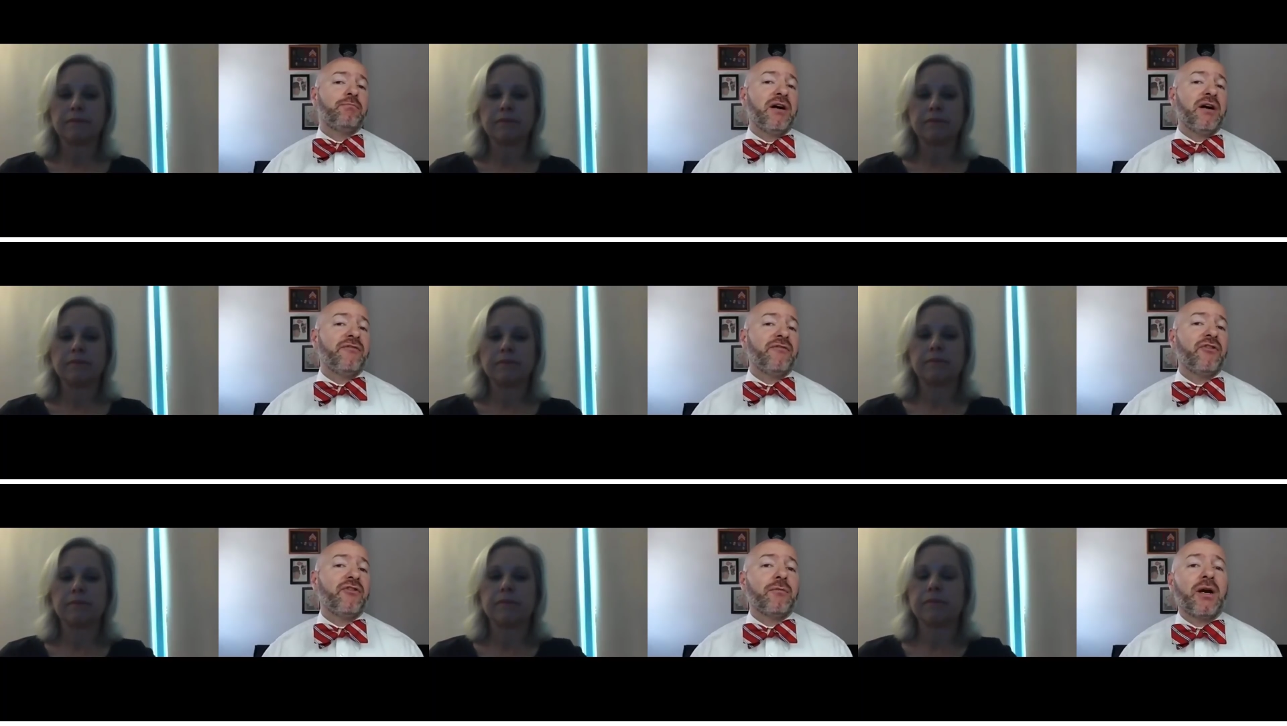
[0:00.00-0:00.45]

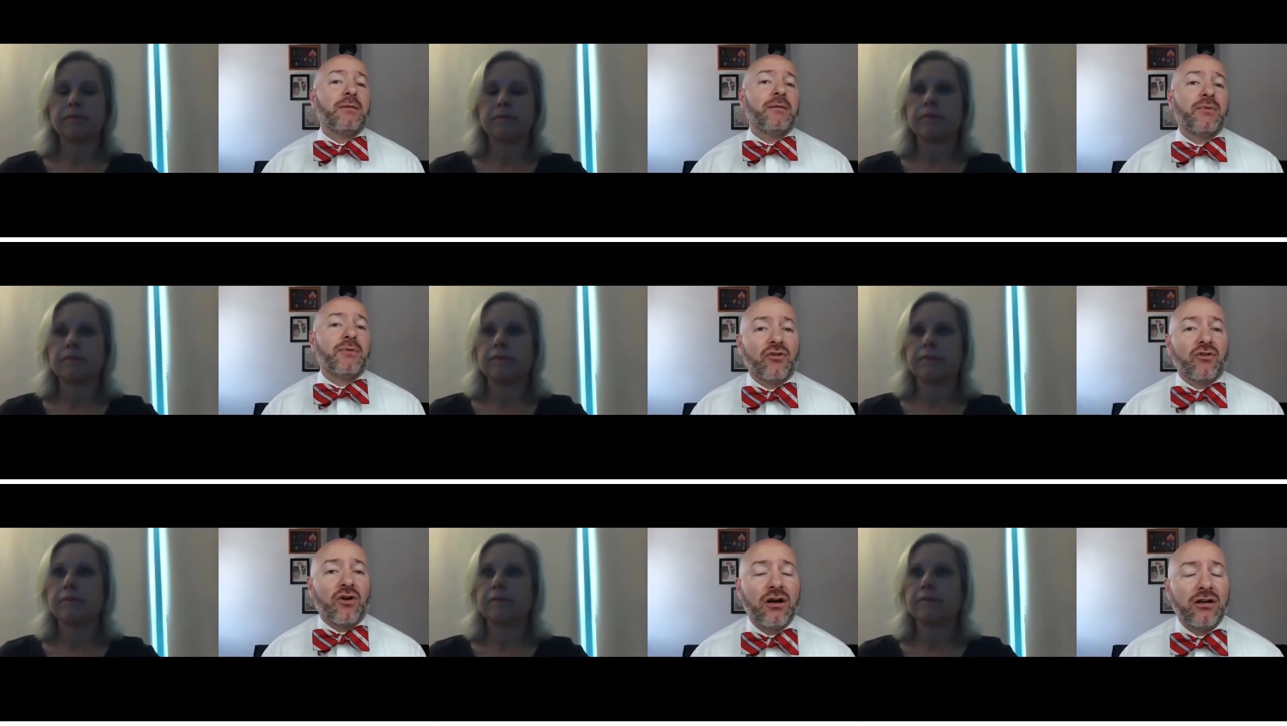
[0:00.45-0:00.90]
Speaker 1: Buffett might
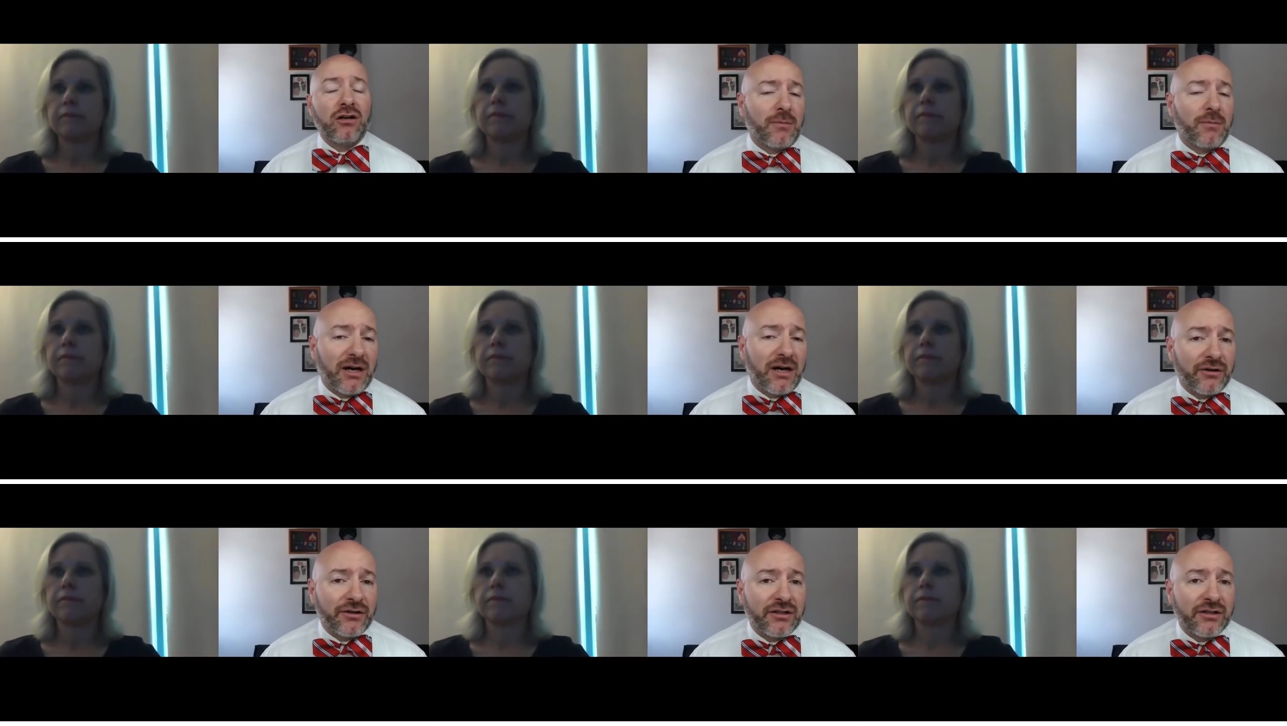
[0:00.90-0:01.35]
be wrong
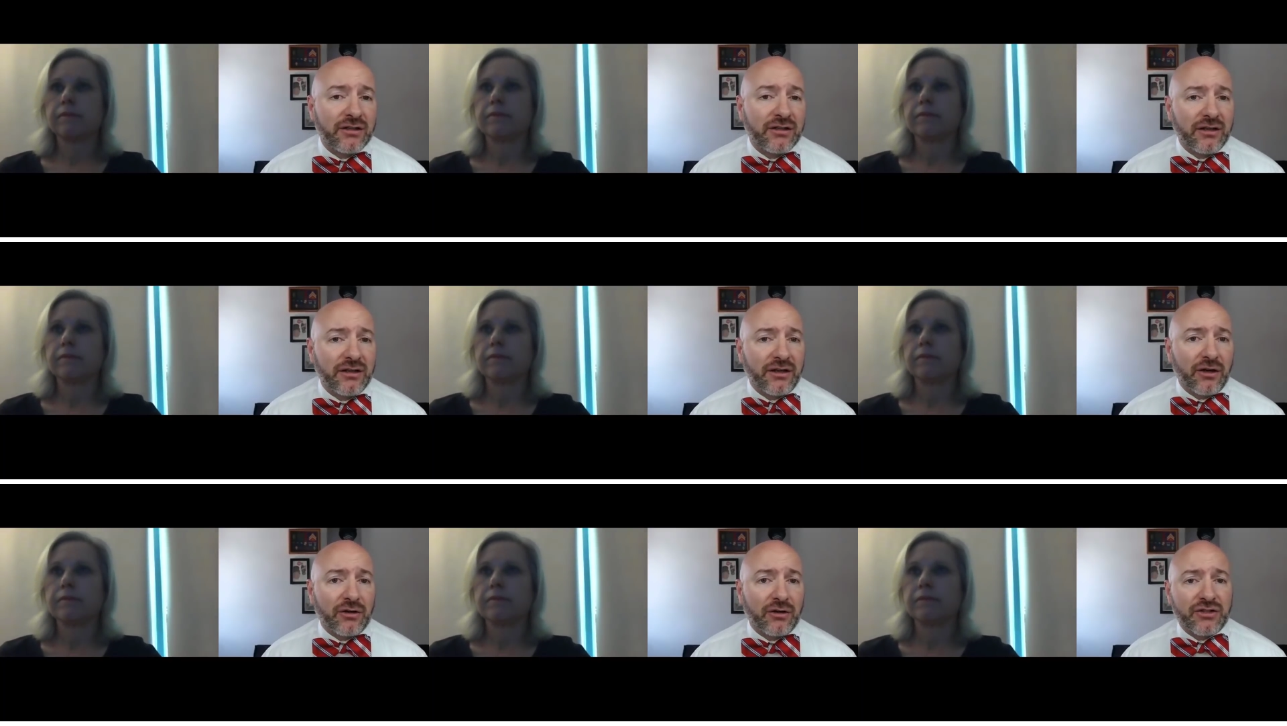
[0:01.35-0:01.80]
about?
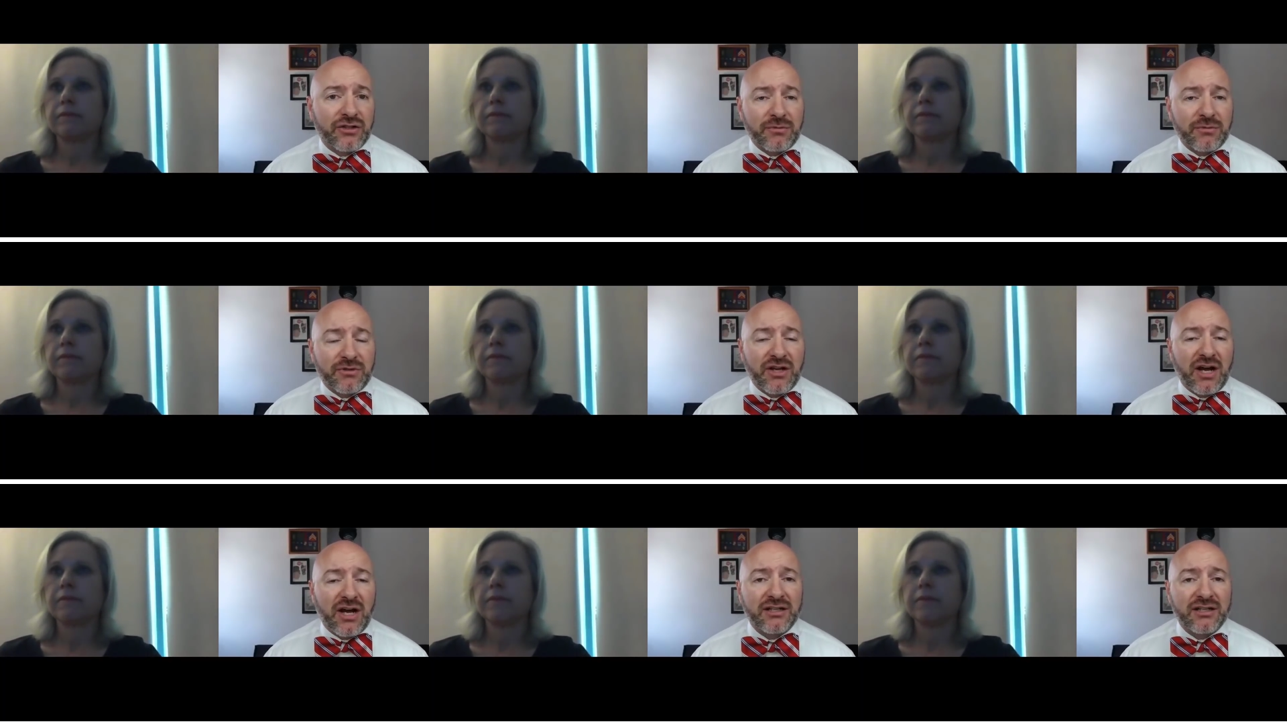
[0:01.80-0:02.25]
Some
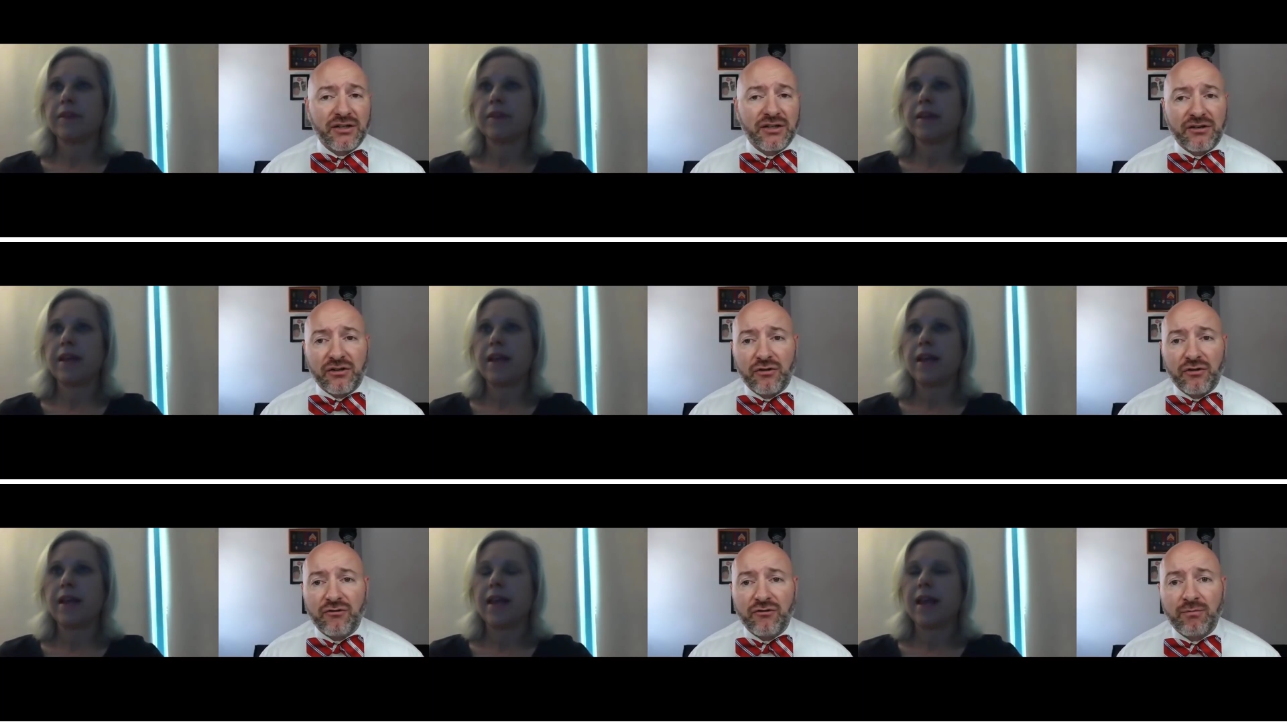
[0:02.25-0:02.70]
stocks that
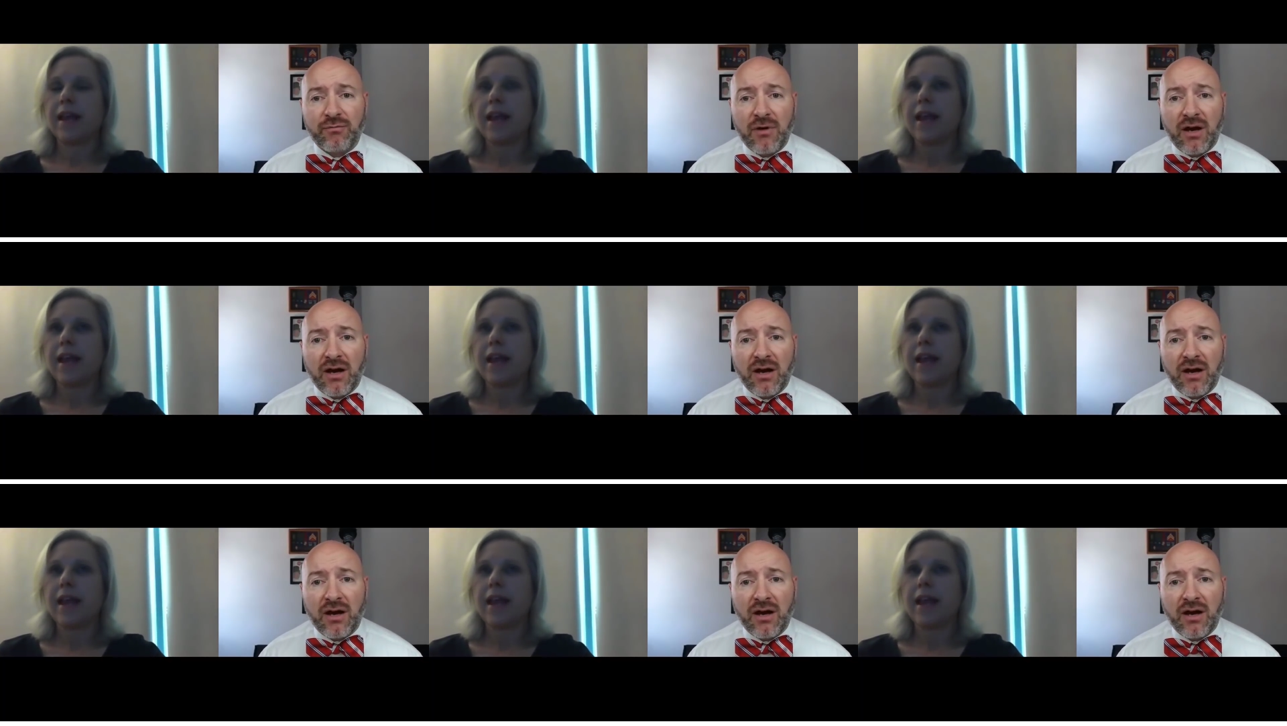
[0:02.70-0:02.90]
you've